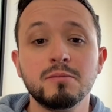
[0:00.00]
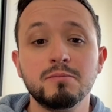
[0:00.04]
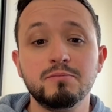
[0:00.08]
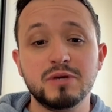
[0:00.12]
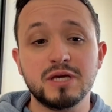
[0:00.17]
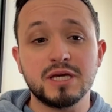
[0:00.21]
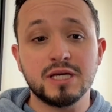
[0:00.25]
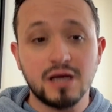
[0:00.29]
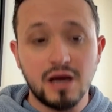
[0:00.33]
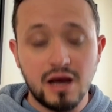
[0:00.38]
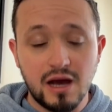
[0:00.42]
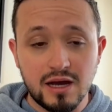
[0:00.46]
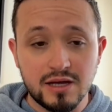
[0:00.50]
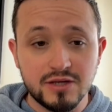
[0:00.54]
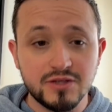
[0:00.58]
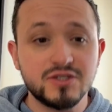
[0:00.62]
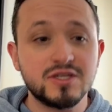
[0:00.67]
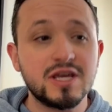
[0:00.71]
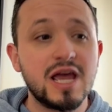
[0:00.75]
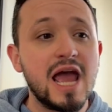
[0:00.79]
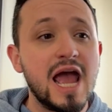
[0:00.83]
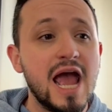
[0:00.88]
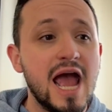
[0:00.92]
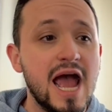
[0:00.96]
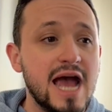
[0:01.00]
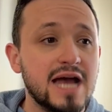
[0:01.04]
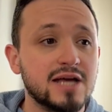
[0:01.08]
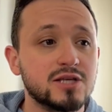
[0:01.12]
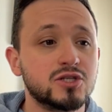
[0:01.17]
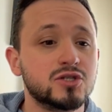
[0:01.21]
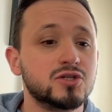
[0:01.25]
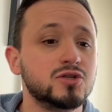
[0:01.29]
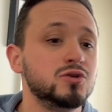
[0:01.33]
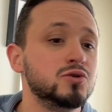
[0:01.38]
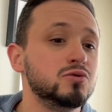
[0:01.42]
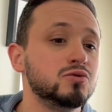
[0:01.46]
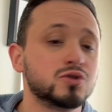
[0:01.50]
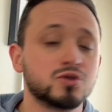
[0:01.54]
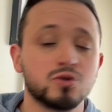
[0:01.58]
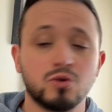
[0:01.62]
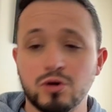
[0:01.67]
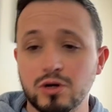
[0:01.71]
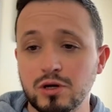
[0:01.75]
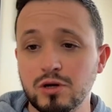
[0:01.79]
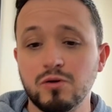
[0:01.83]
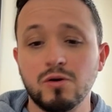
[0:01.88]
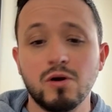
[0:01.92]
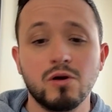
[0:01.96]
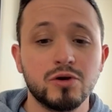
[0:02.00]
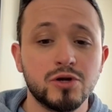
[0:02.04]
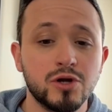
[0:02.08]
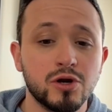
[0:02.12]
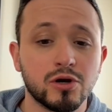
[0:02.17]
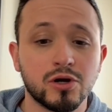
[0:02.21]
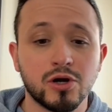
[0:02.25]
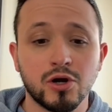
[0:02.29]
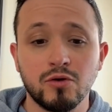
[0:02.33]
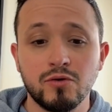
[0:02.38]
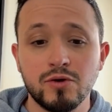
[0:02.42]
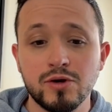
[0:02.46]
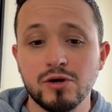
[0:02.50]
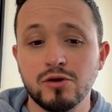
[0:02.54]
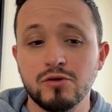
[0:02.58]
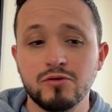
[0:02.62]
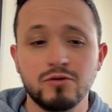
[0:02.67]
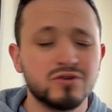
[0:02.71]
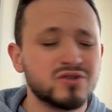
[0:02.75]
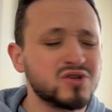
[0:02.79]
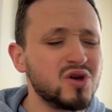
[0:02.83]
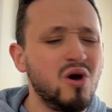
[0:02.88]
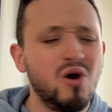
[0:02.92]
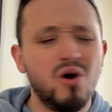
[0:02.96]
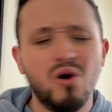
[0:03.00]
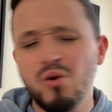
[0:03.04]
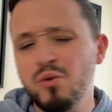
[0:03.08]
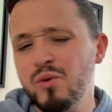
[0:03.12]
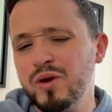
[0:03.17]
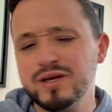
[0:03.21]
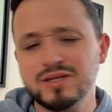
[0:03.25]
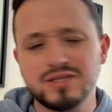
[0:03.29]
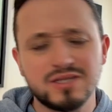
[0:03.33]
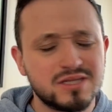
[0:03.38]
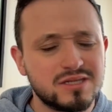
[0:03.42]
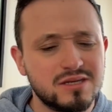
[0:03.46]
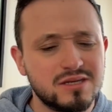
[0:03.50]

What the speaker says: because as you sort of grow your career, there's always